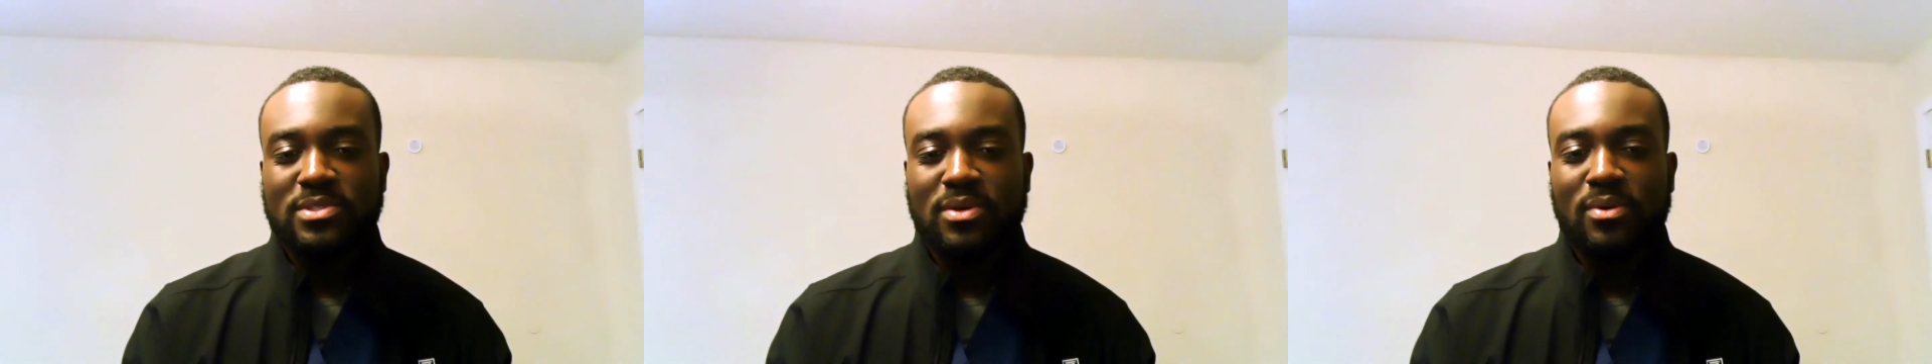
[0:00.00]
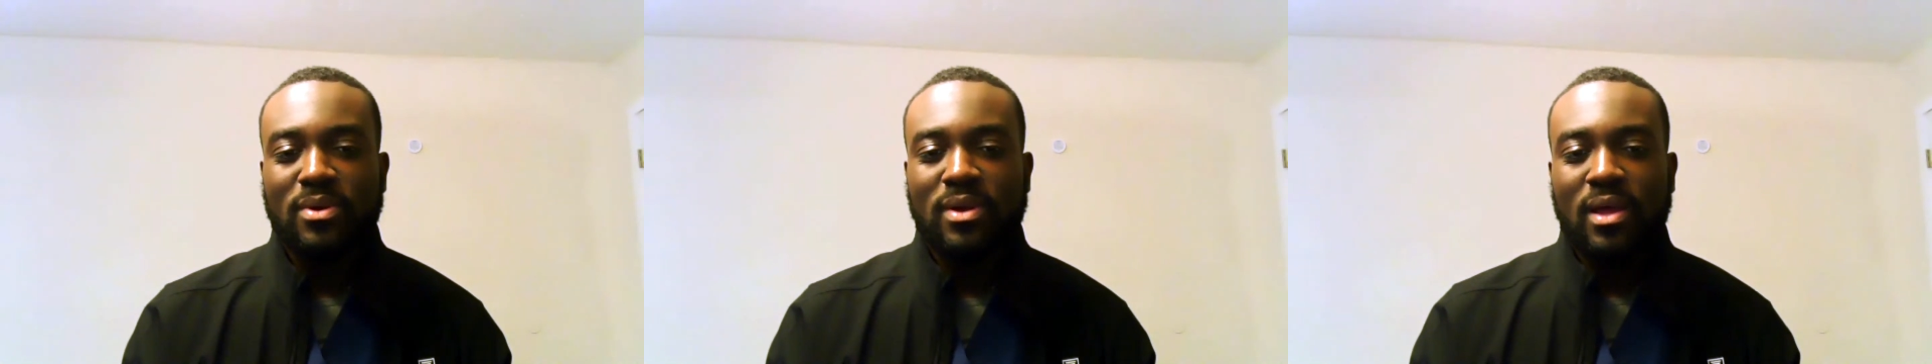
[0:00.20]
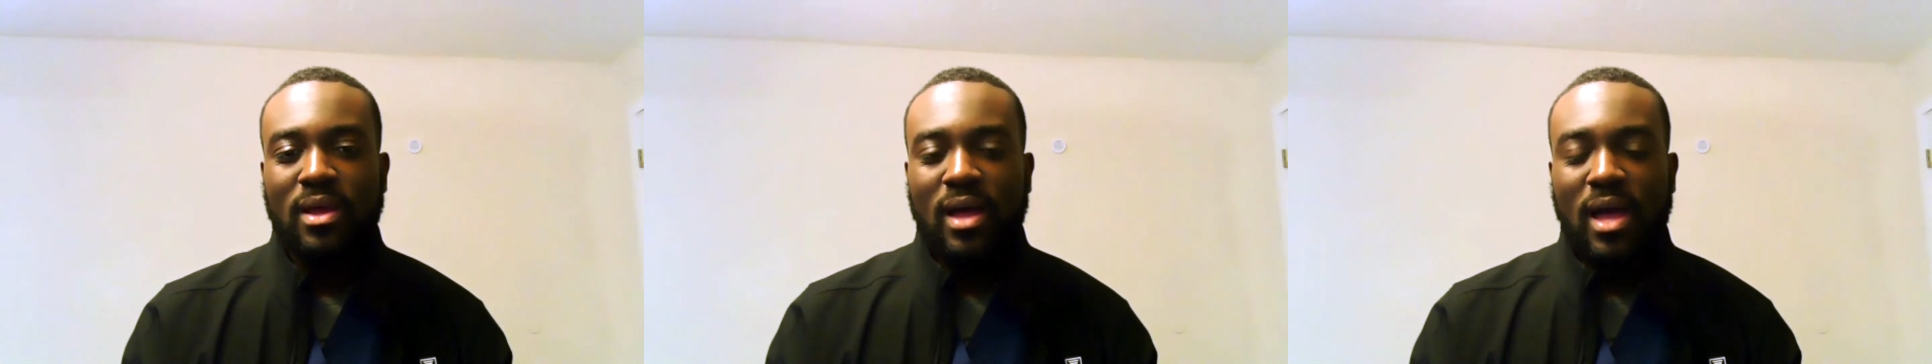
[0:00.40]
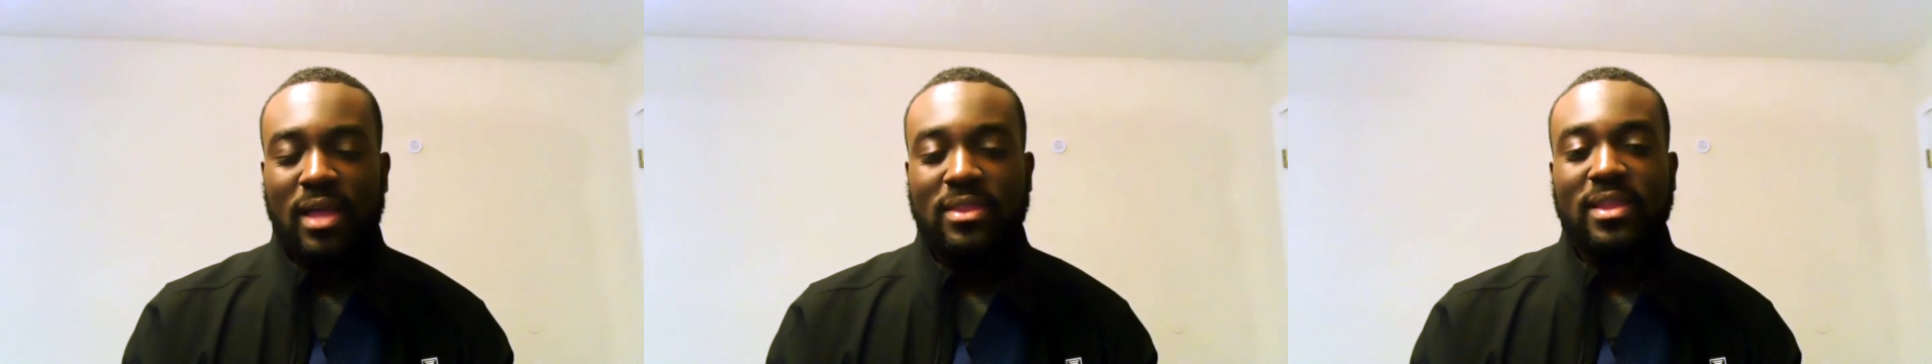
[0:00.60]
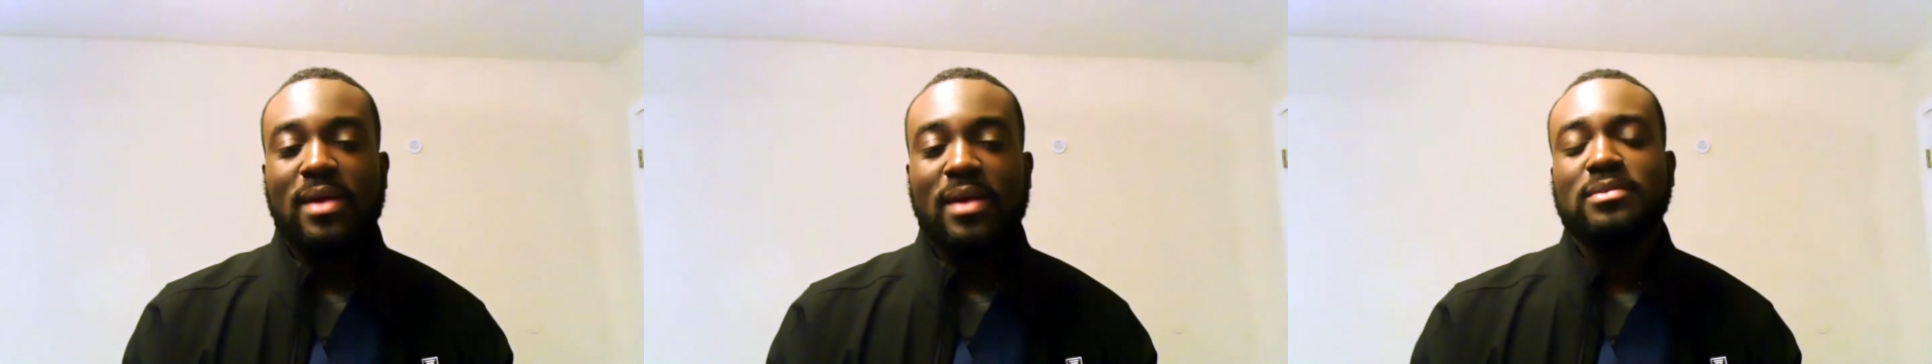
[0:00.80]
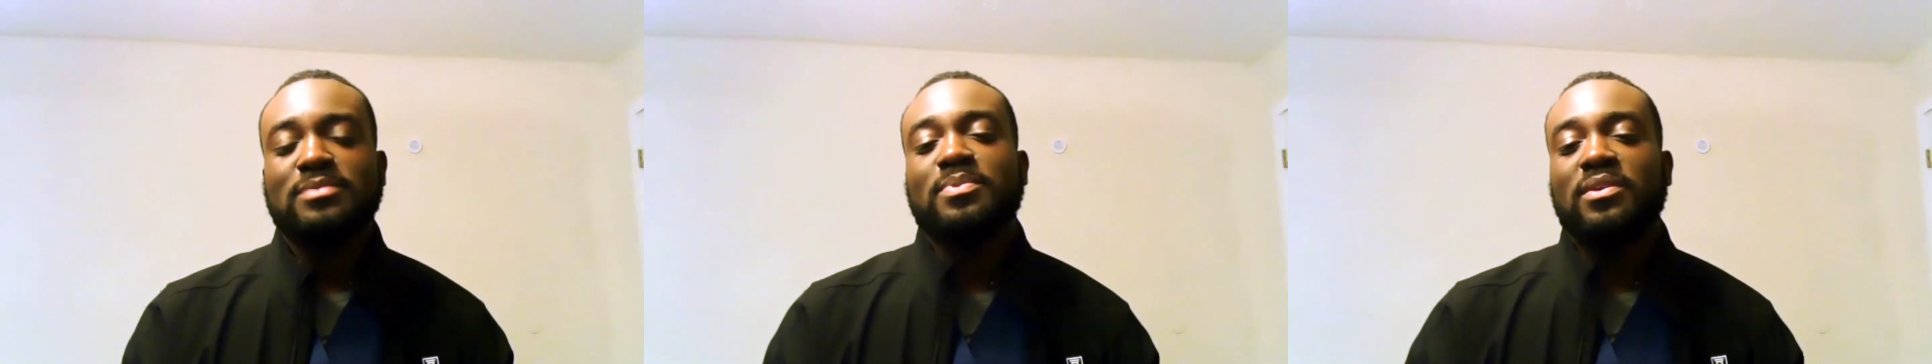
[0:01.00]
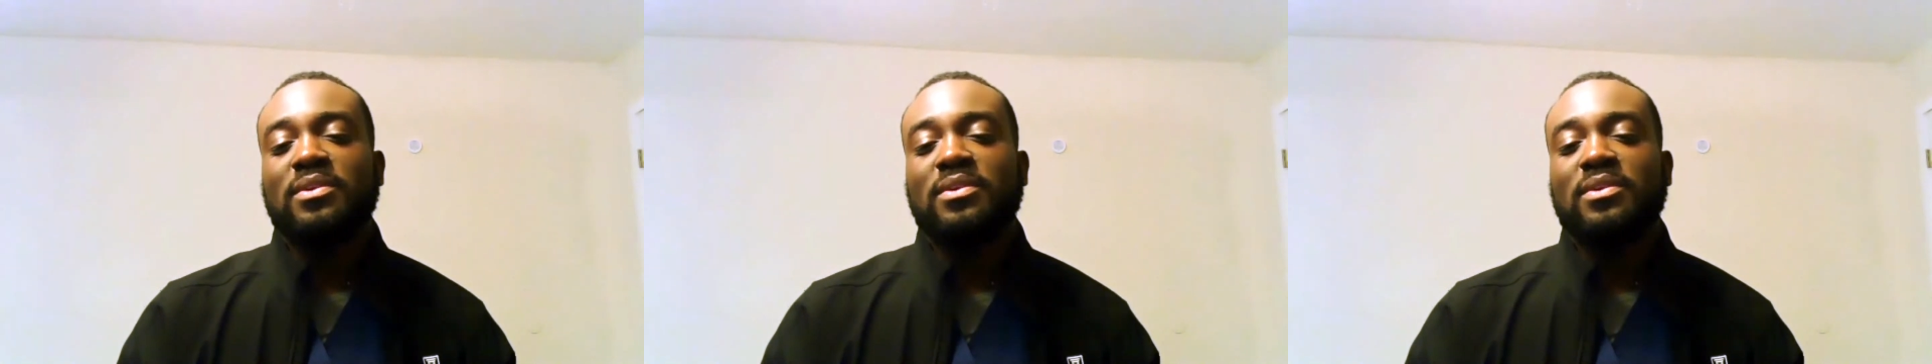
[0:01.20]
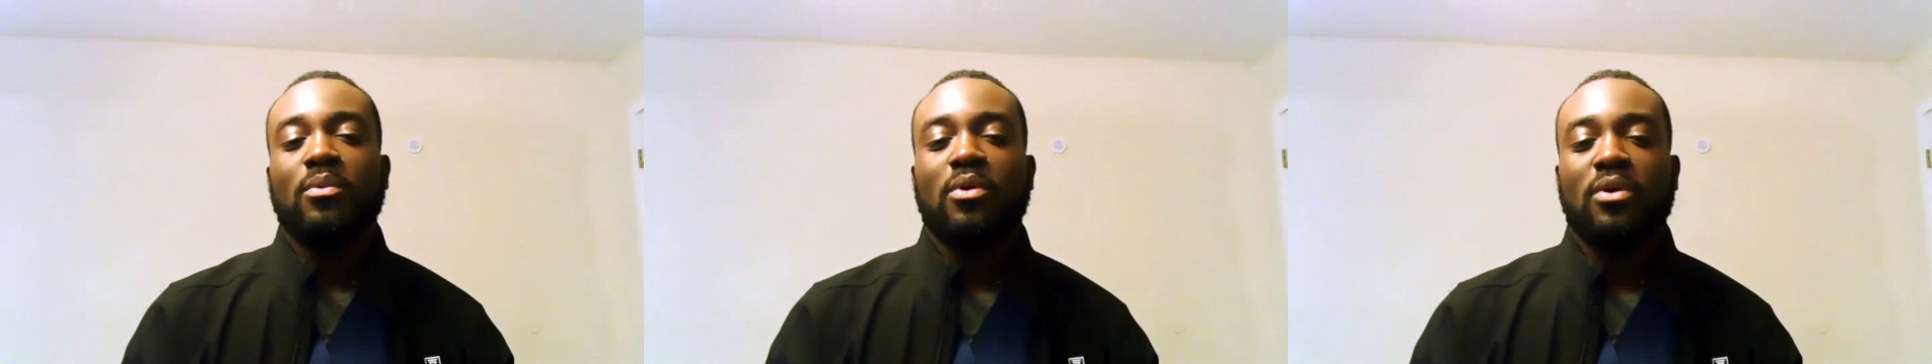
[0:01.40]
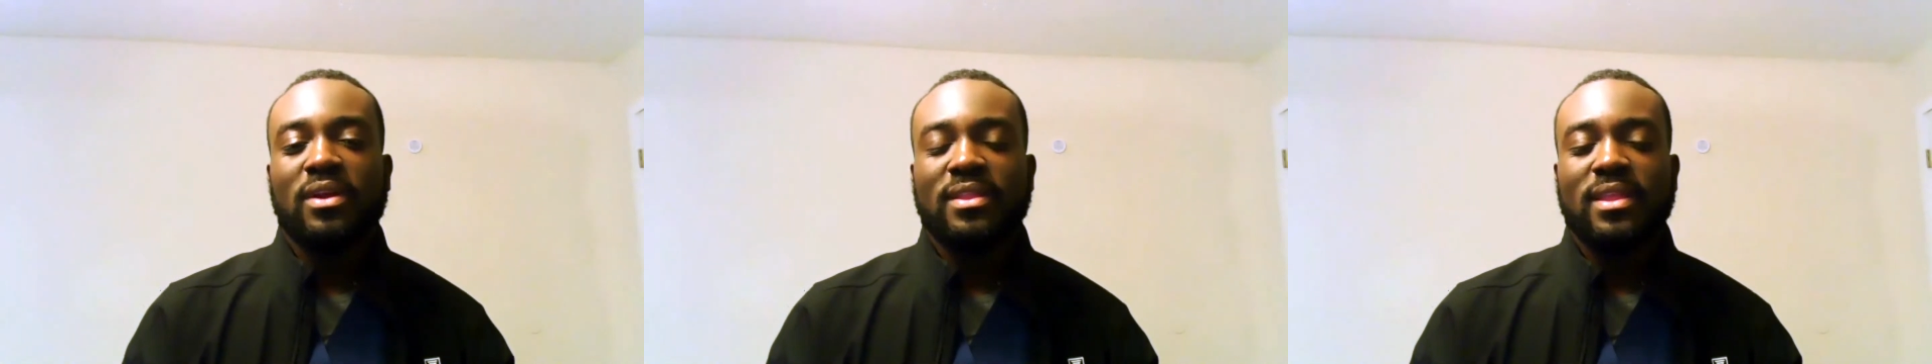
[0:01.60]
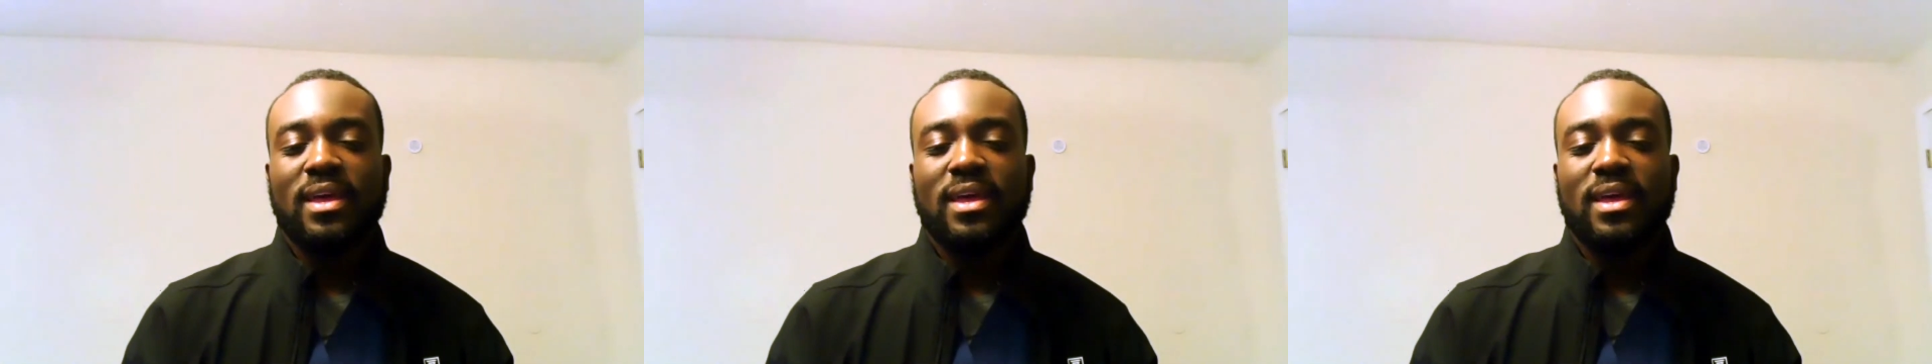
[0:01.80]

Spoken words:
So I thought that was pretty rewarding that,